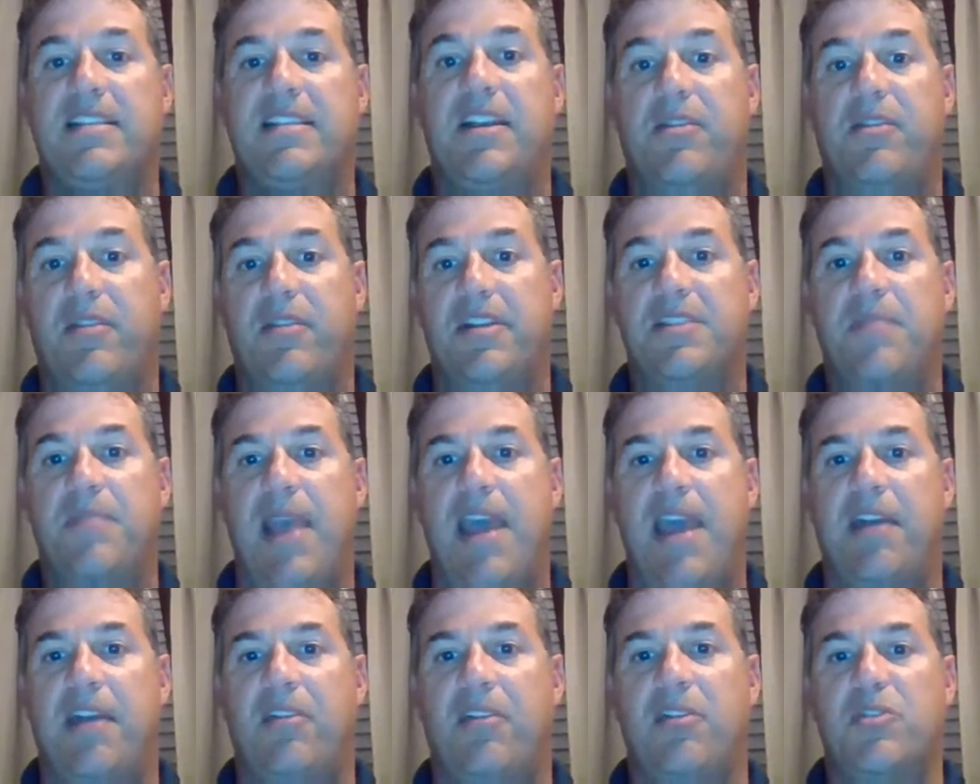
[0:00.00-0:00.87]
synchronous
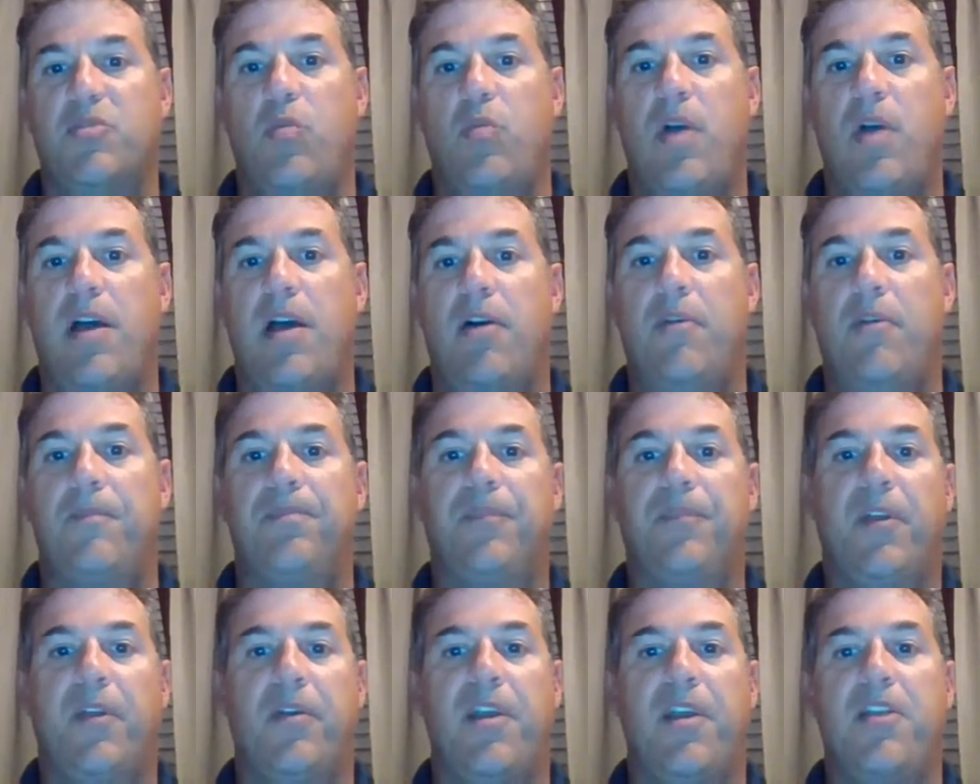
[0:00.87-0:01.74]
manner as well.
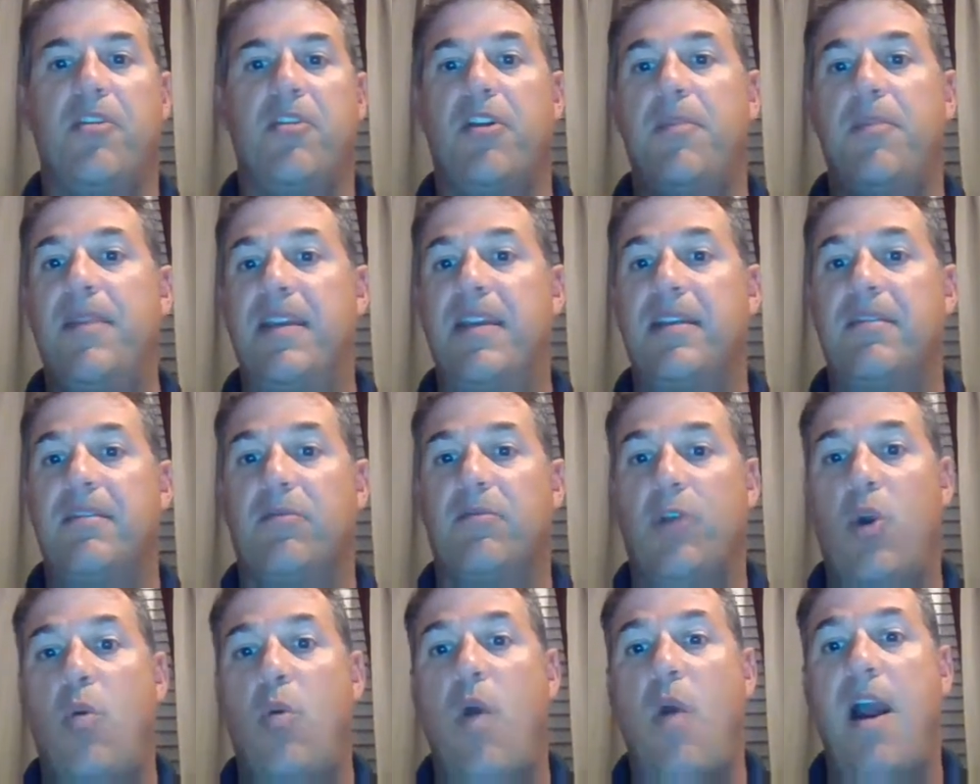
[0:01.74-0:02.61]
Okay, you're going to be
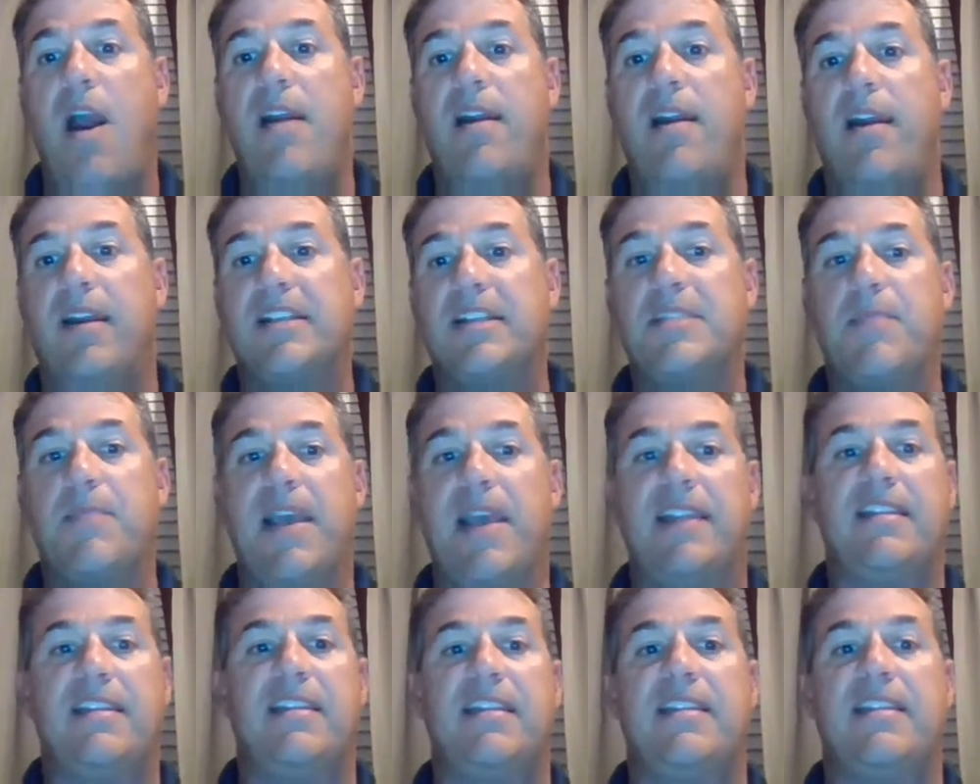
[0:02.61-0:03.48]
required and
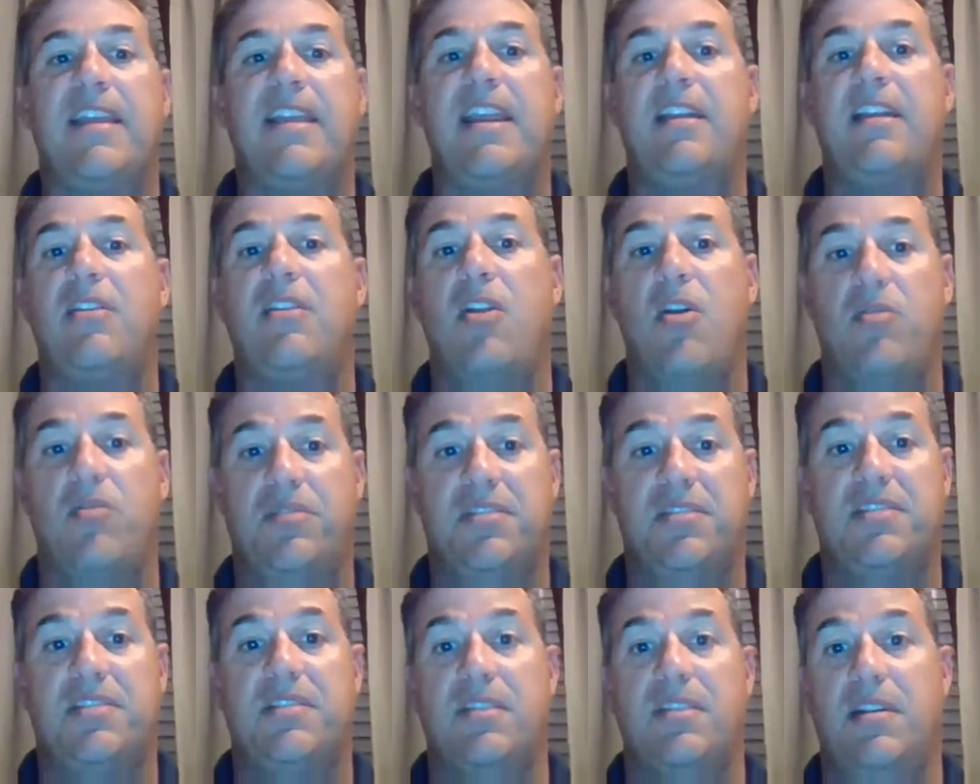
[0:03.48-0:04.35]
expected to take
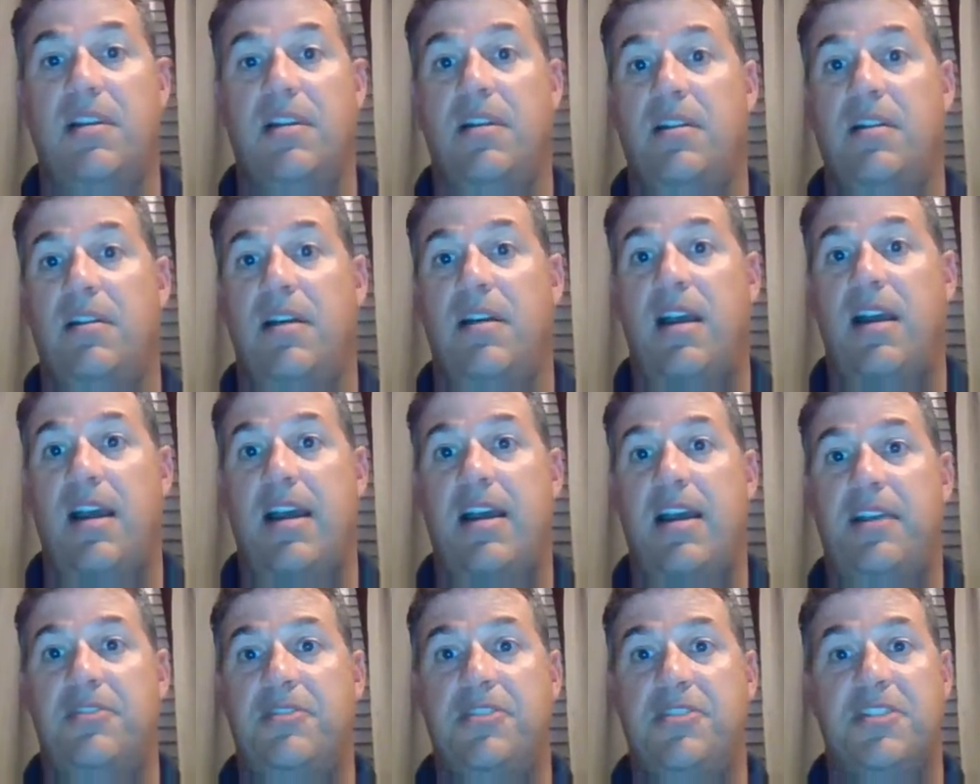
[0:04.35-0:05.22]
notes
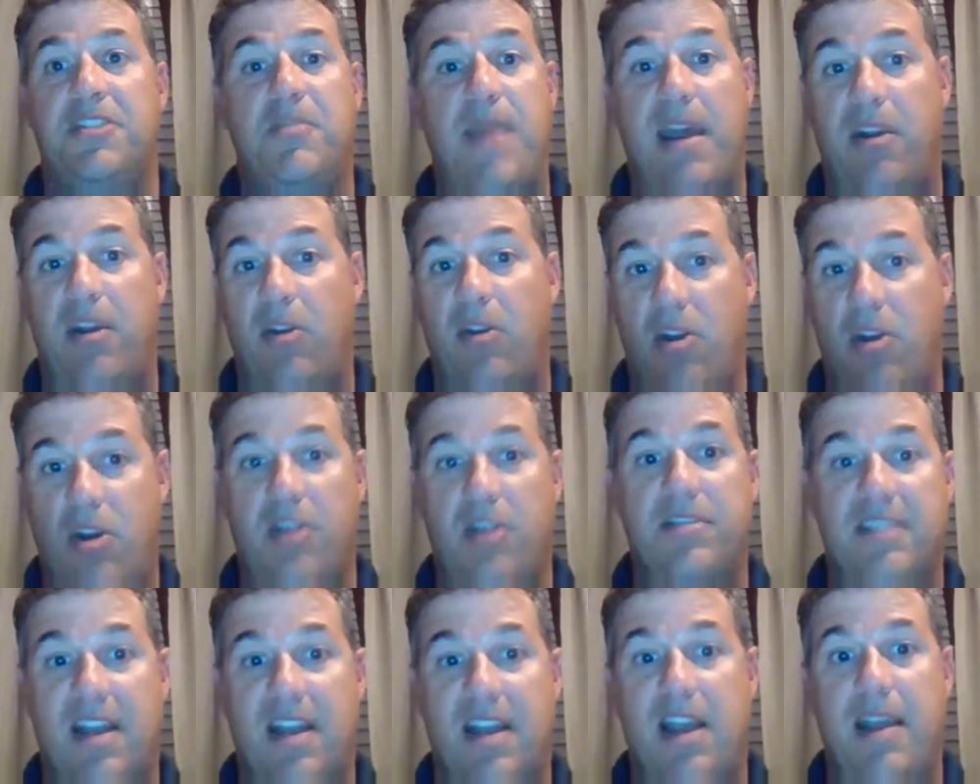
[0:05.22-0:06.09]
just about at
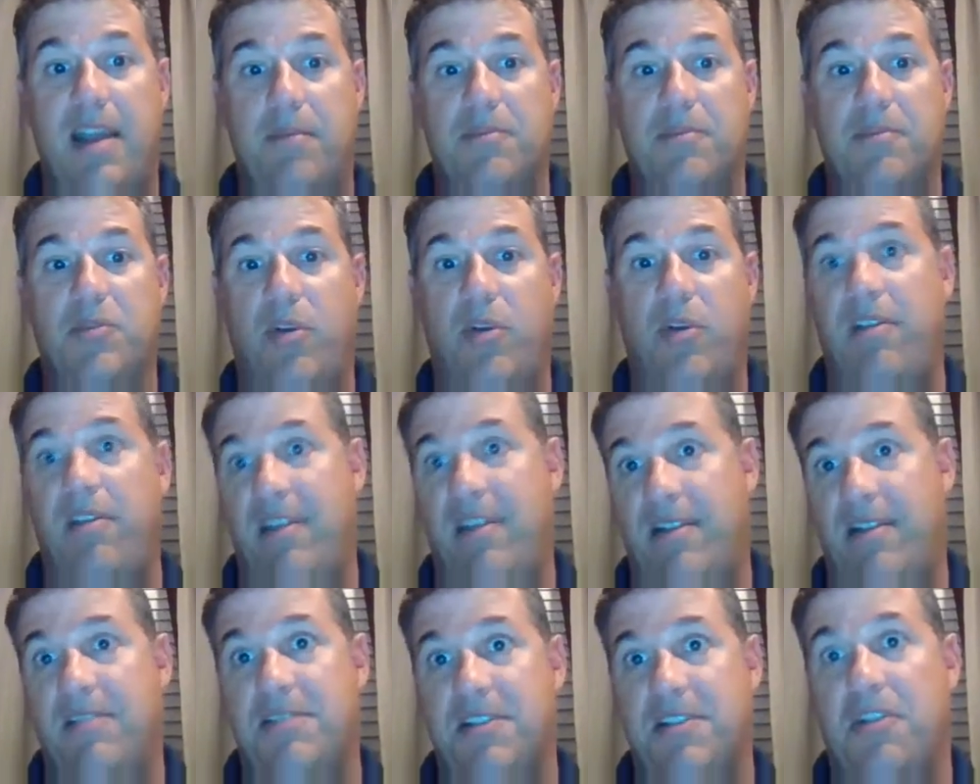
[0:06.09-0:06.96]
all times where
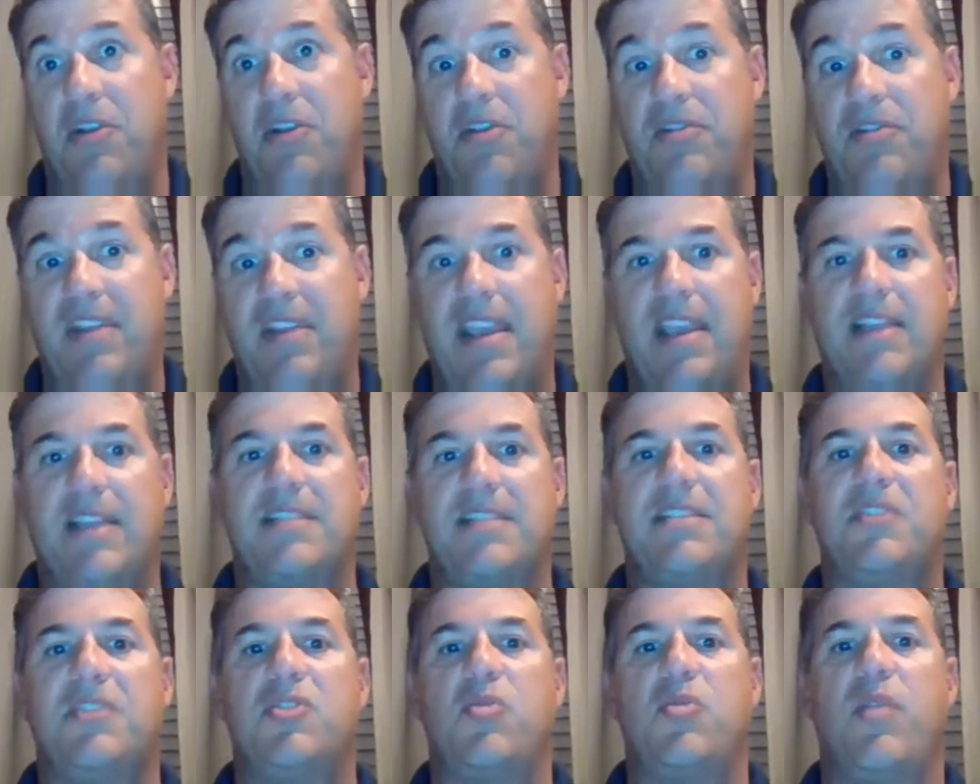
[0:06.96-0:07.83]
there's a note taking
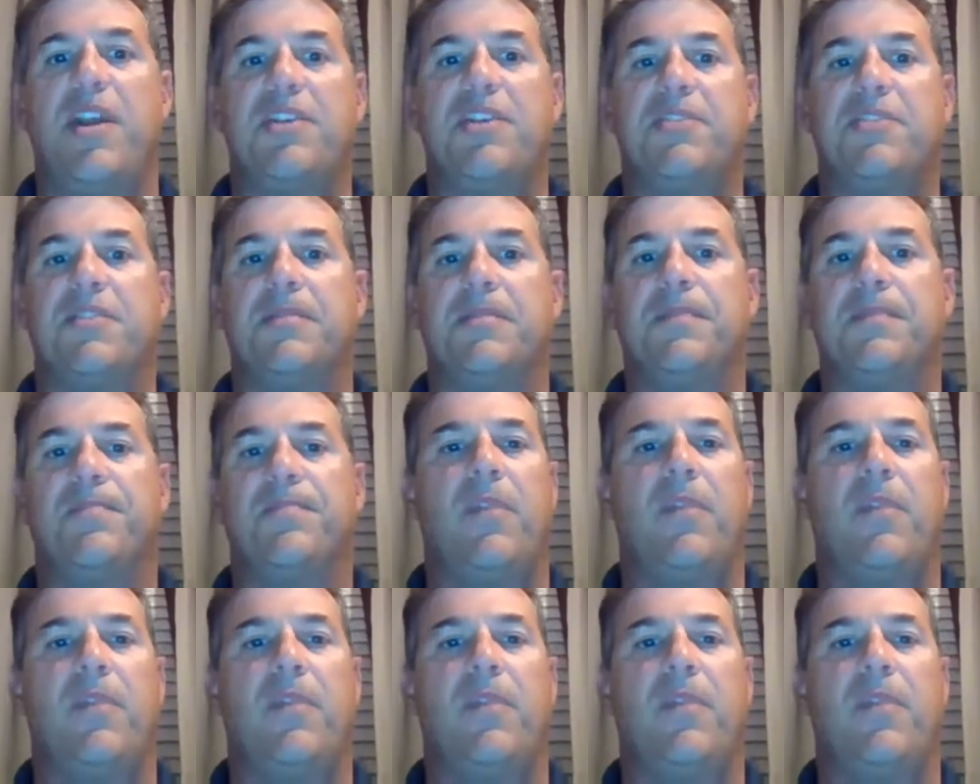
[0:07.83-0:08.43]
situation.